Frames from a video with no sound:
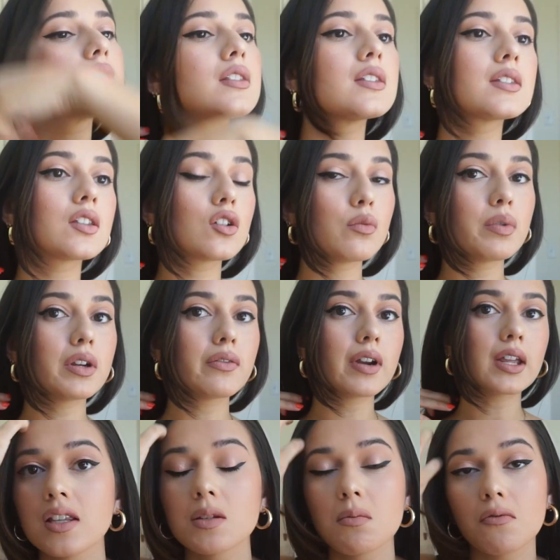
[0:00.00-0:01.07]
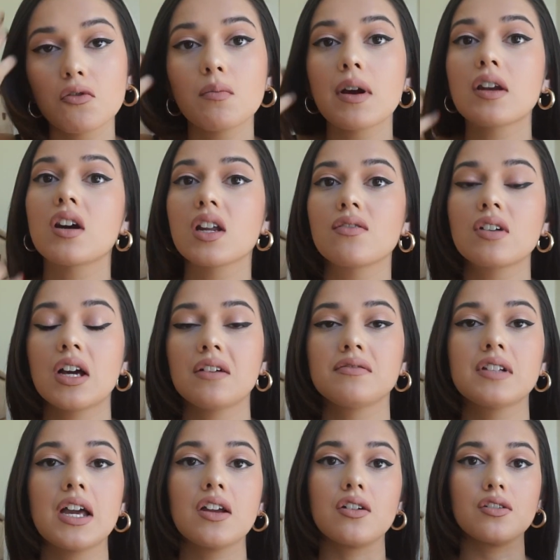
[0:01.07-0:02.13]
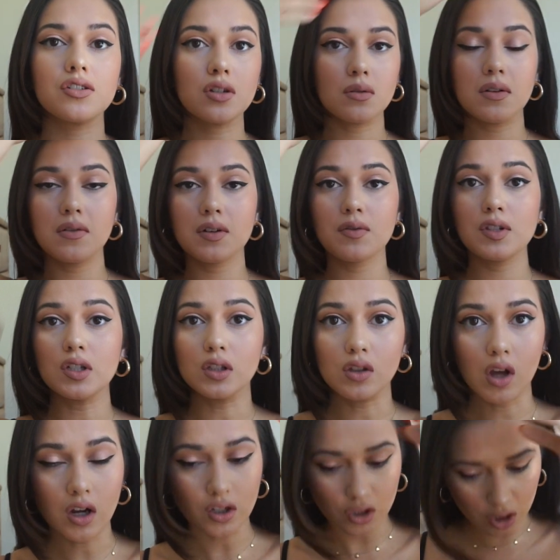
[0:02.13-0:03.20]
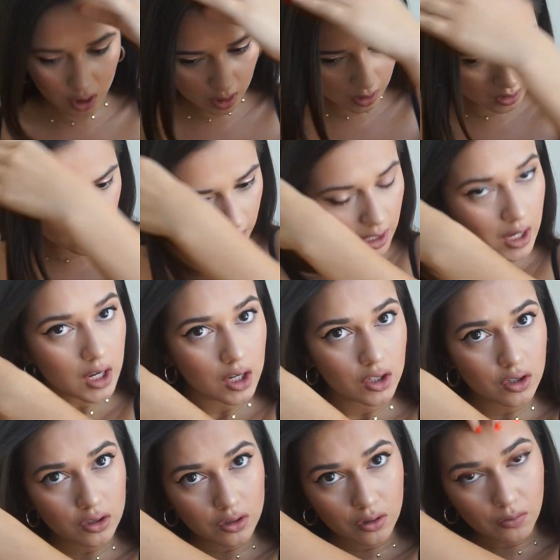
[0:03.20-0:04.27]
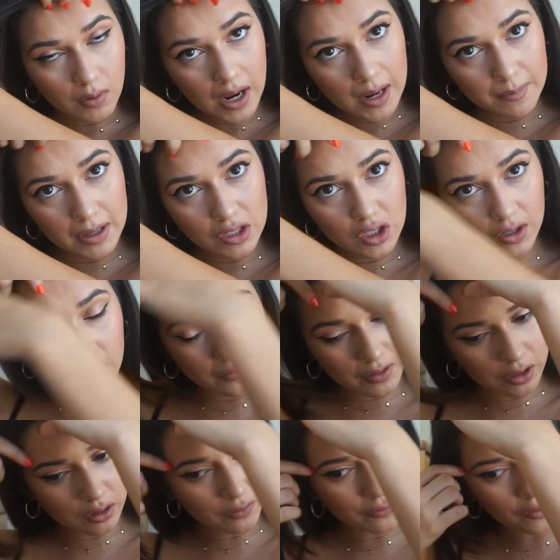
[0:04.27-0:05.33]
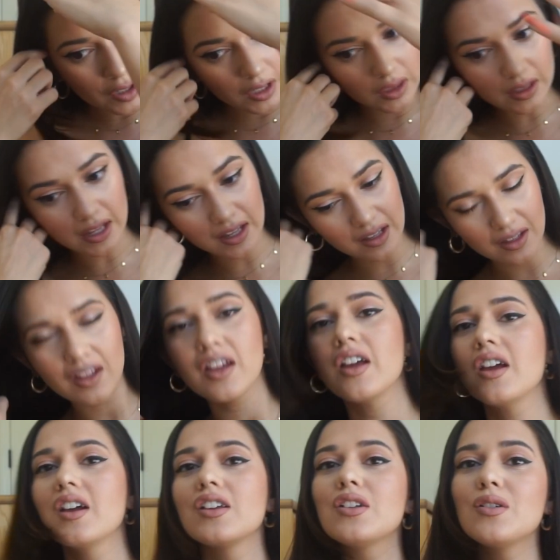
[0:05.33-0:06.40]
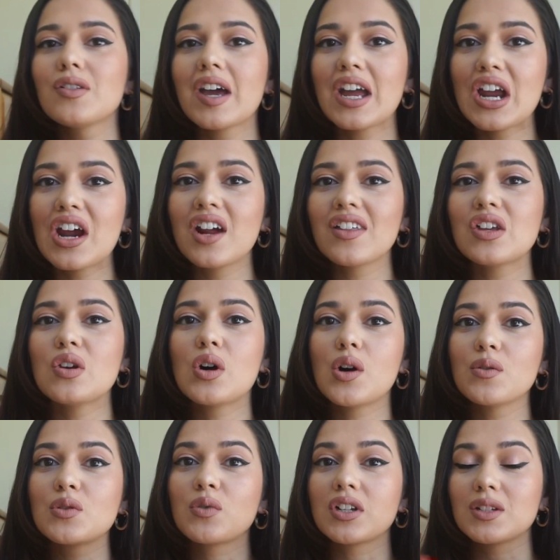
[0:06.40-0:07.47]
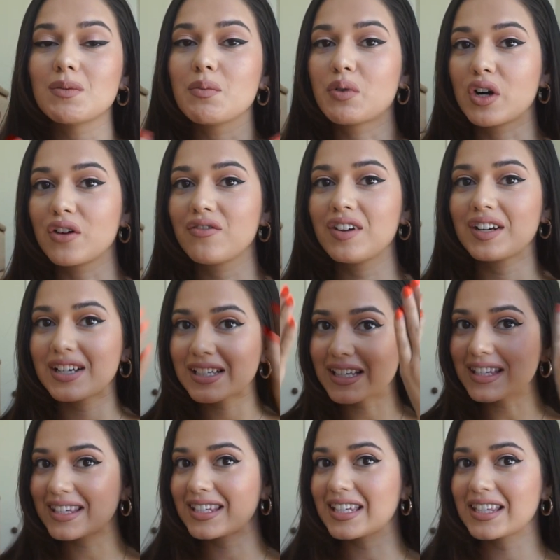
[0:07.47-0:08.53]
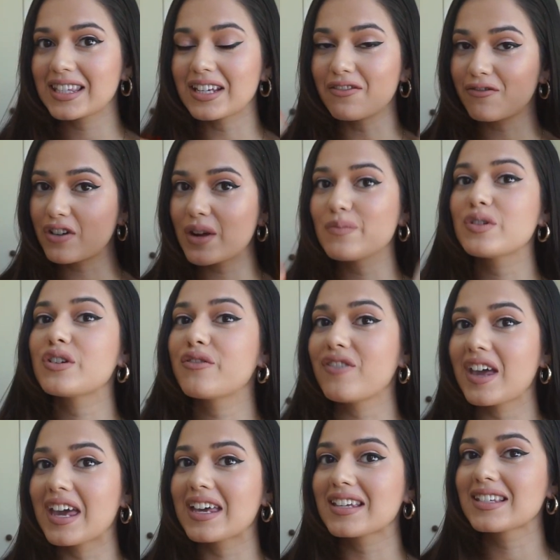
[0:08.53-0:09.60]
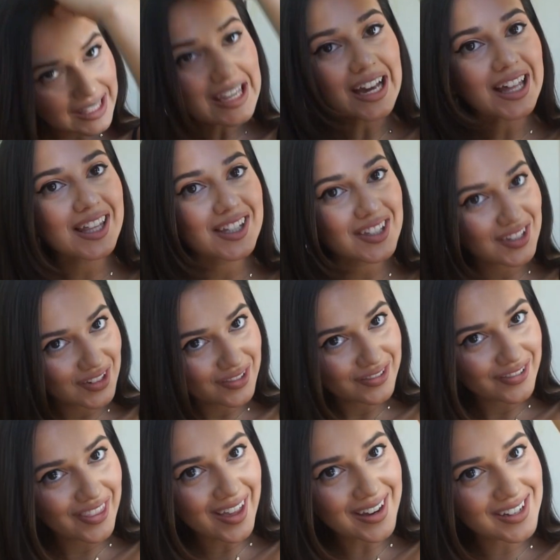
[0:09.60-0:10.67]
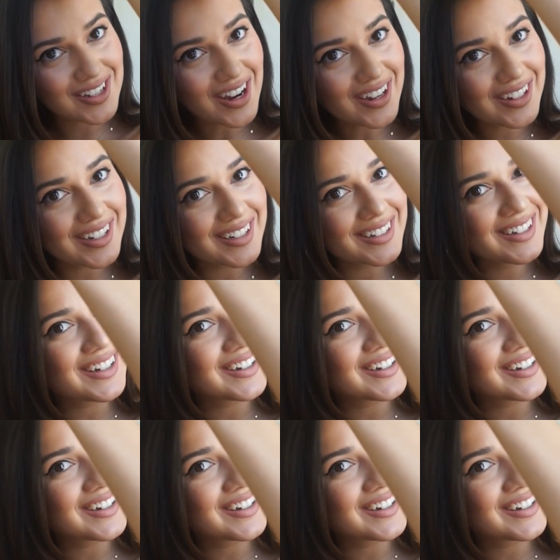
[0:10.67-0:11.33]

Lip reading: This little bit right. And some of you might not even have layers, so even if it's a long chunk, just grab that chunk of hair in the front, like, you know, that hair that you always want to be perfect because it frames your face. Yeah, so that chunk.